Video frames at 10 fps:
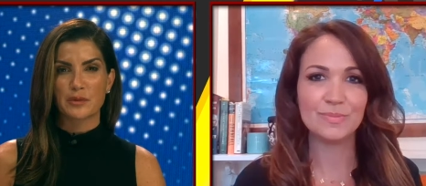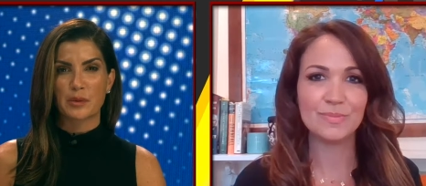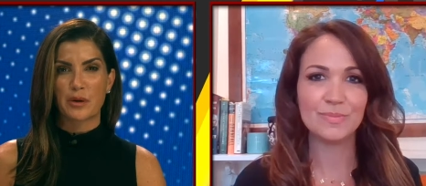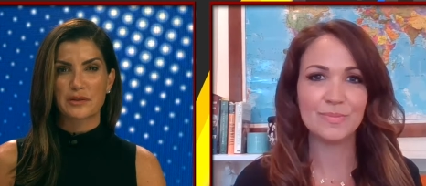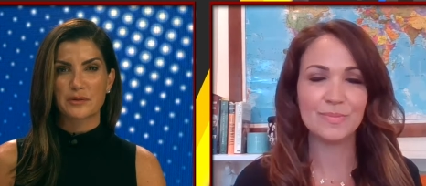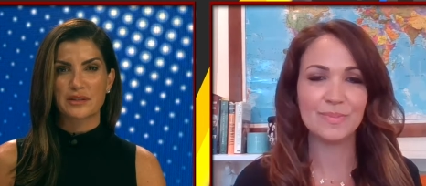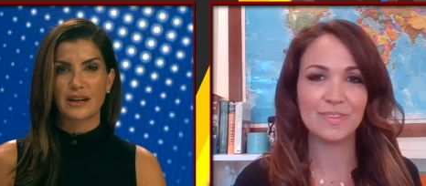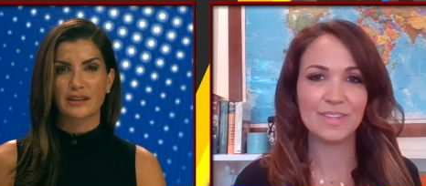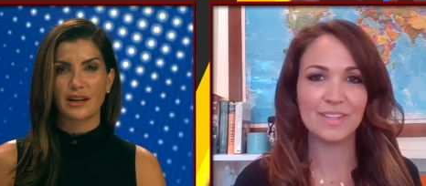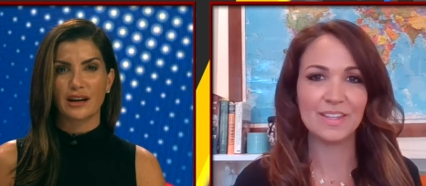Speaker 1: when the press was
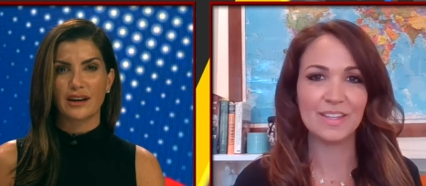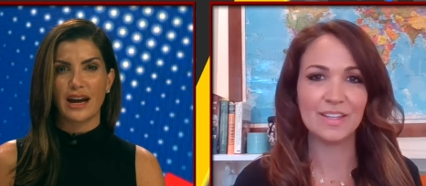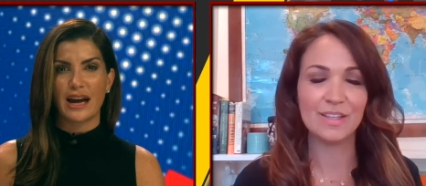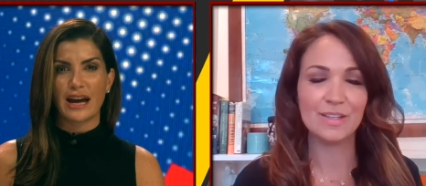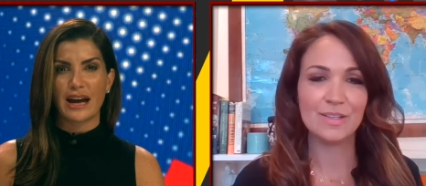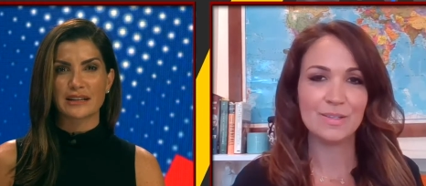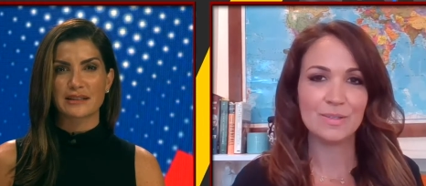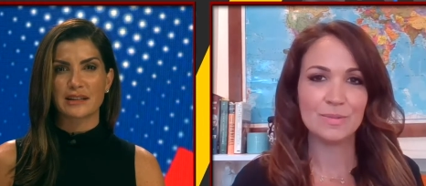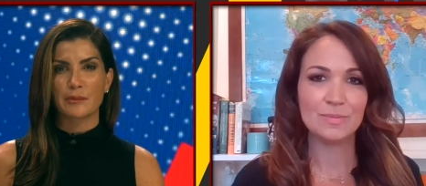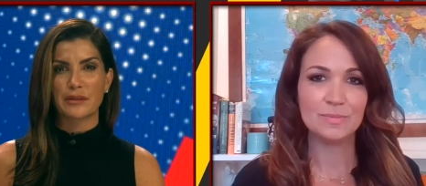saying, uh,
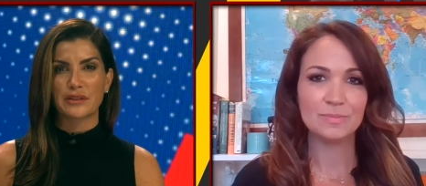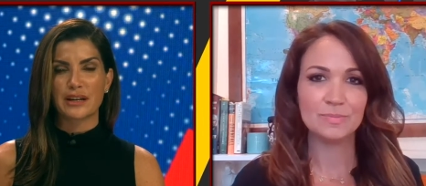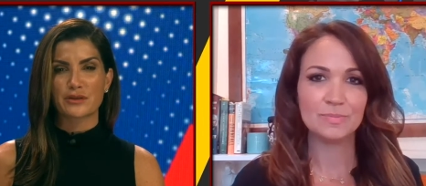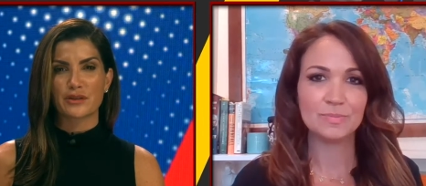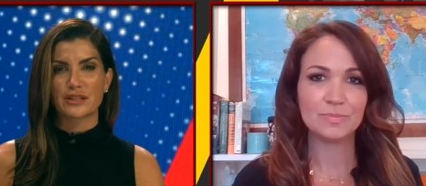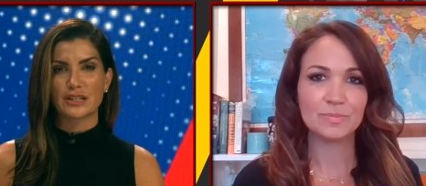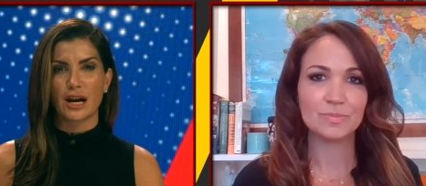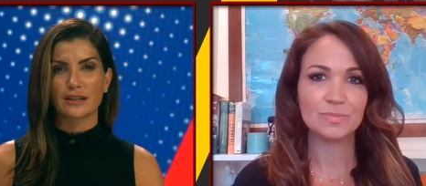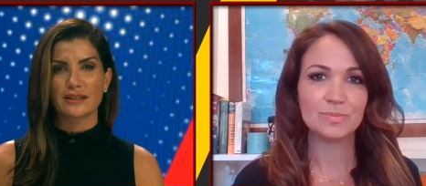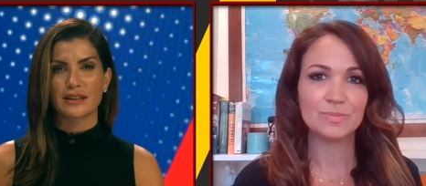asking about the nature of the
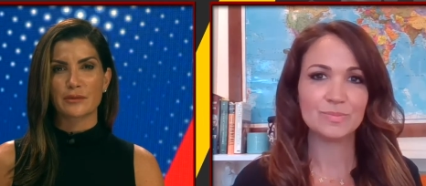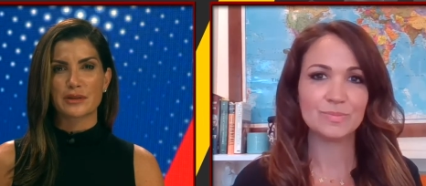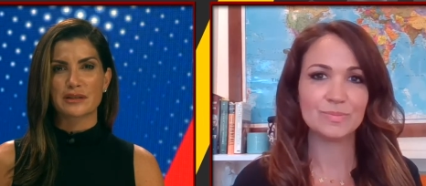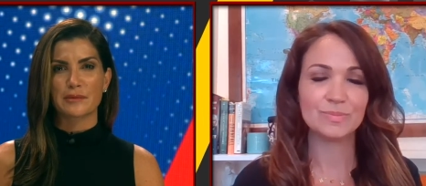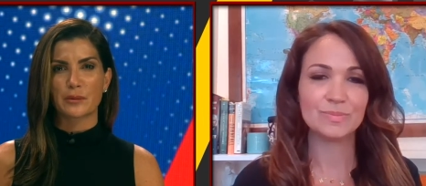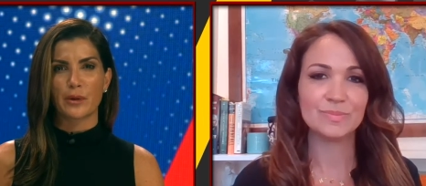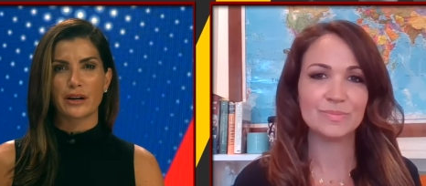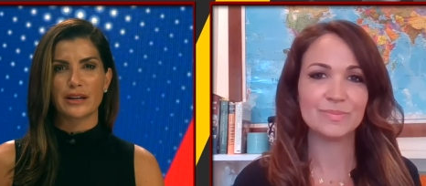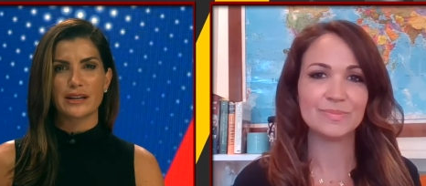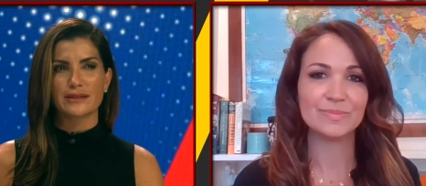talks, and there was something
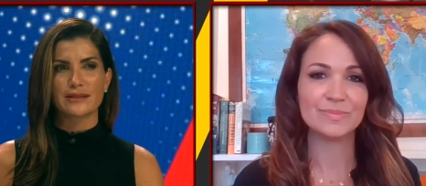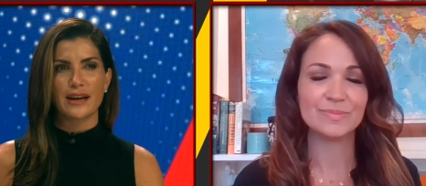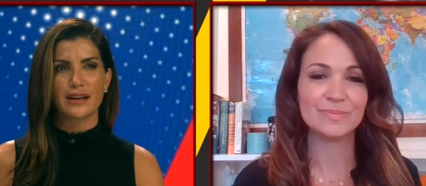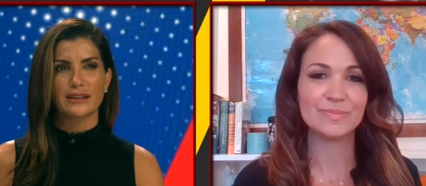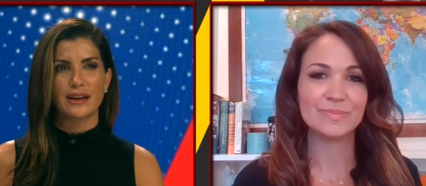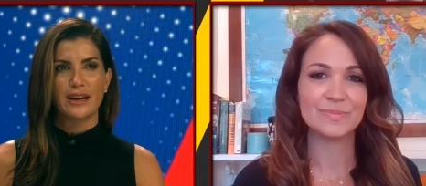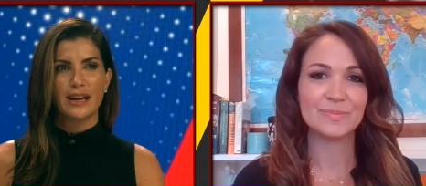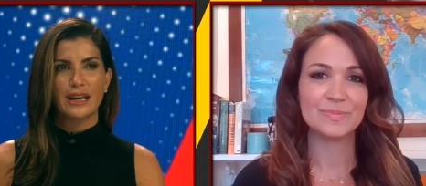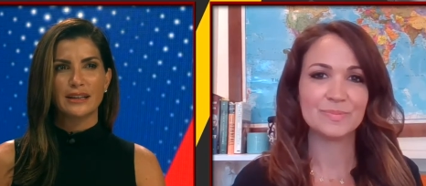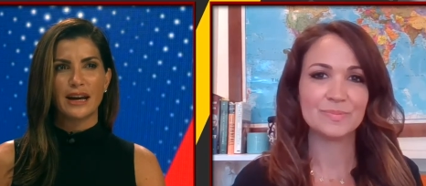where he had said,
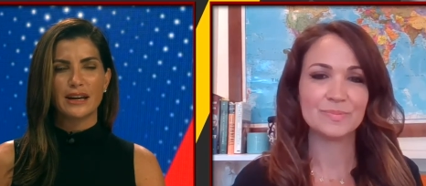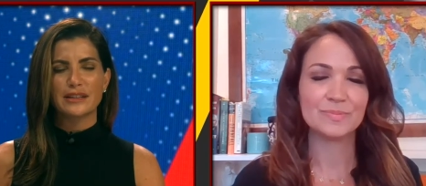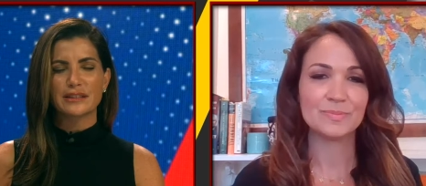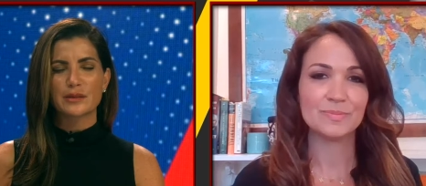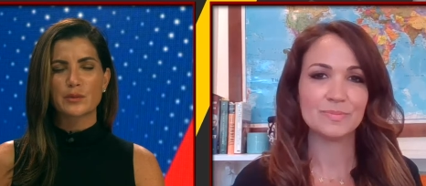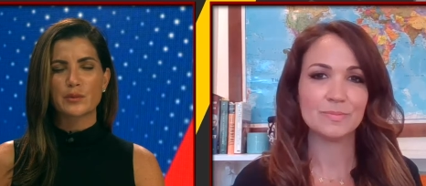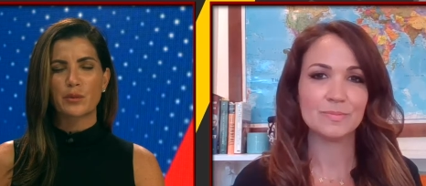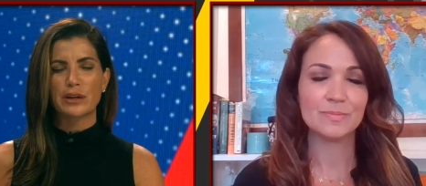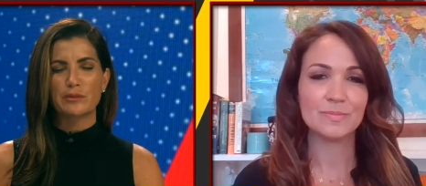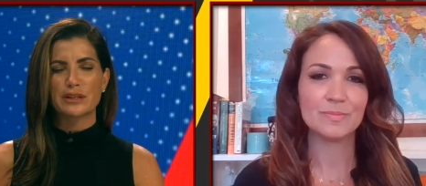and I think this was
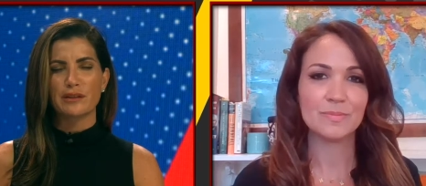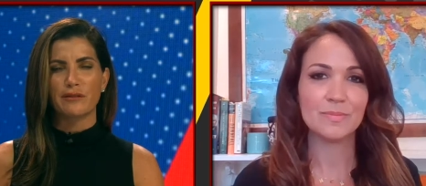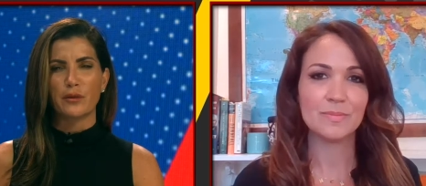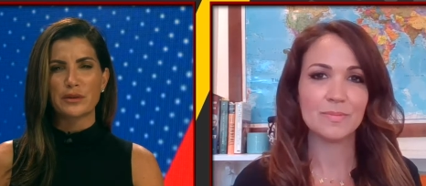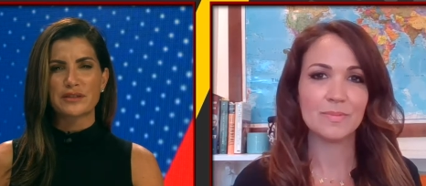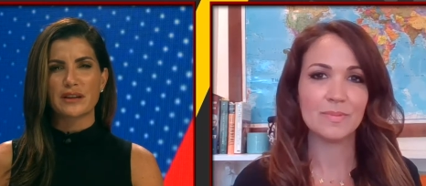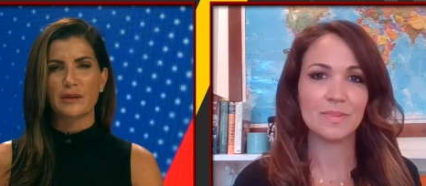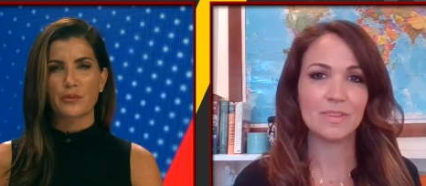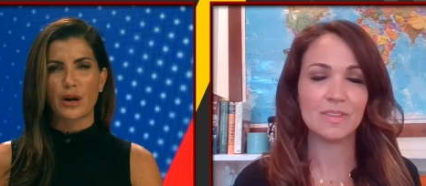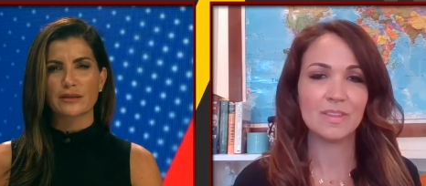when he was in the Full
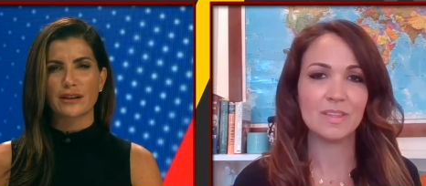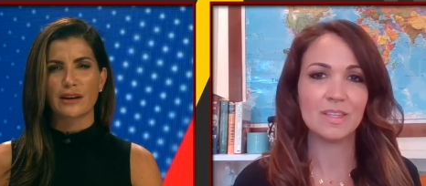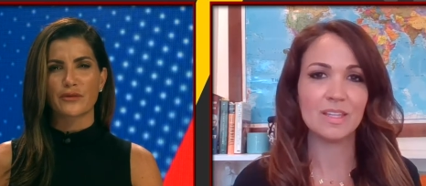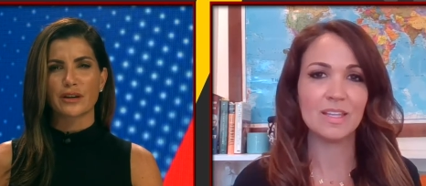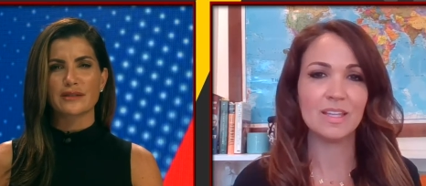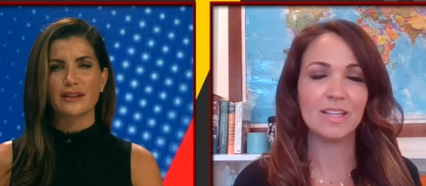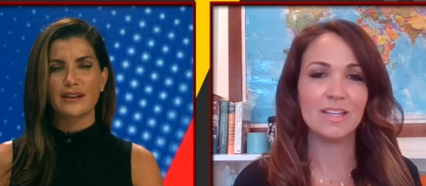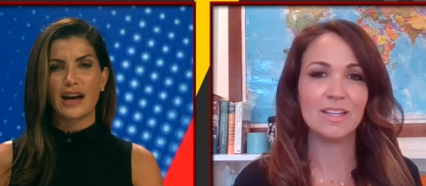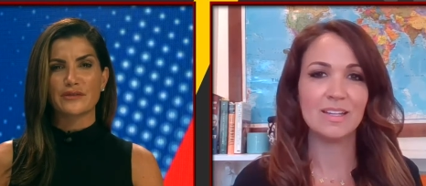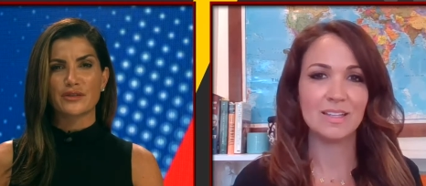Sun press conference
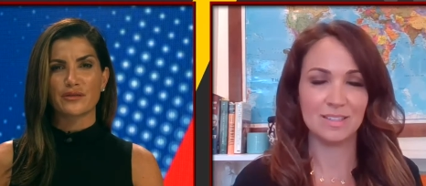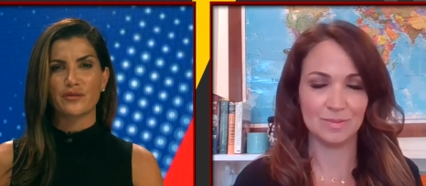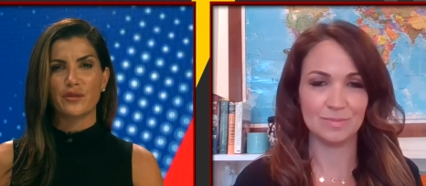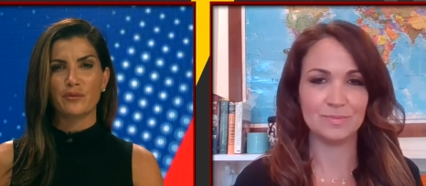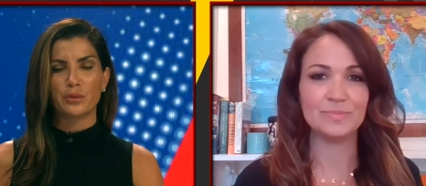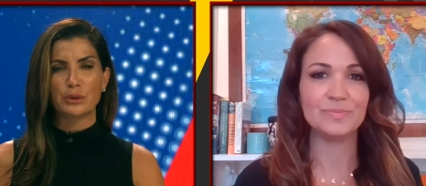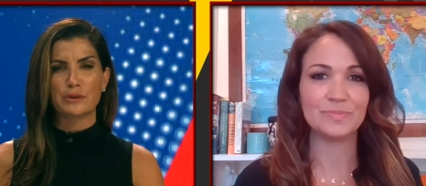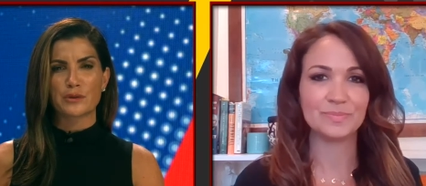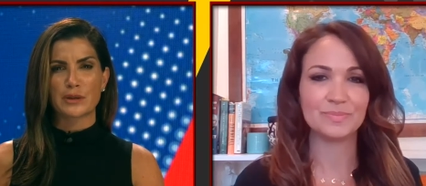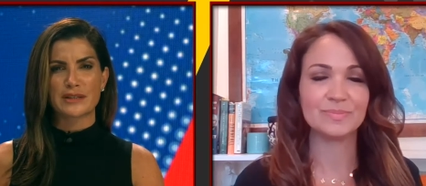after
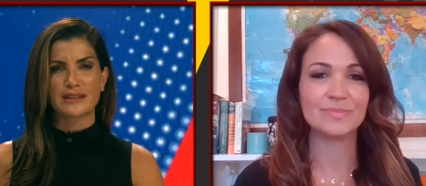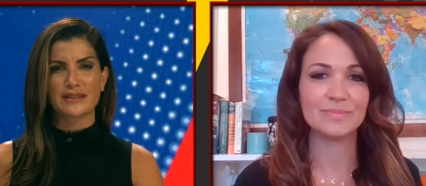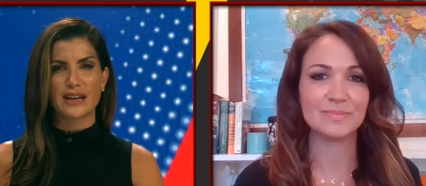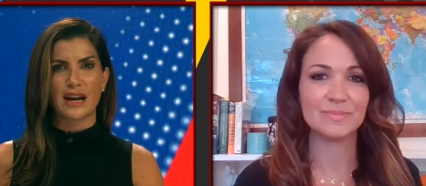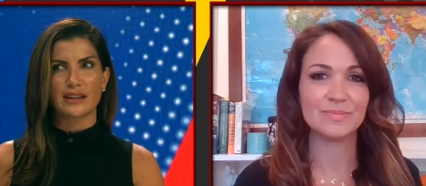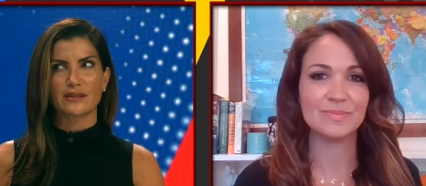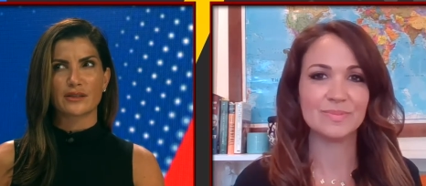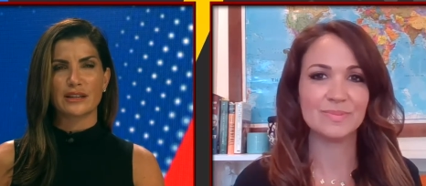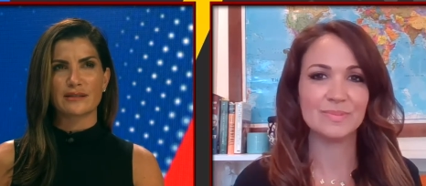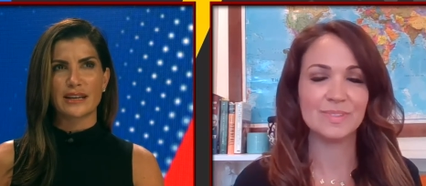Putin's was inside
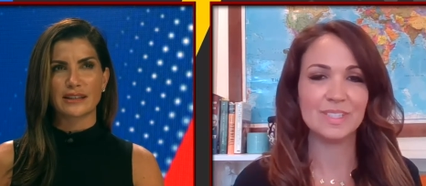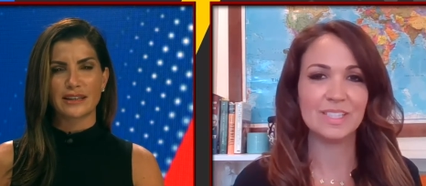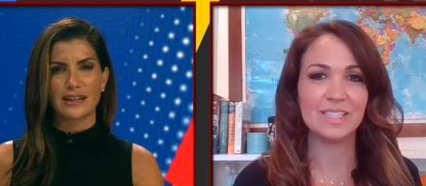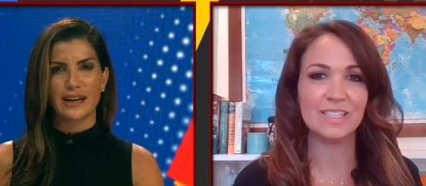insanely,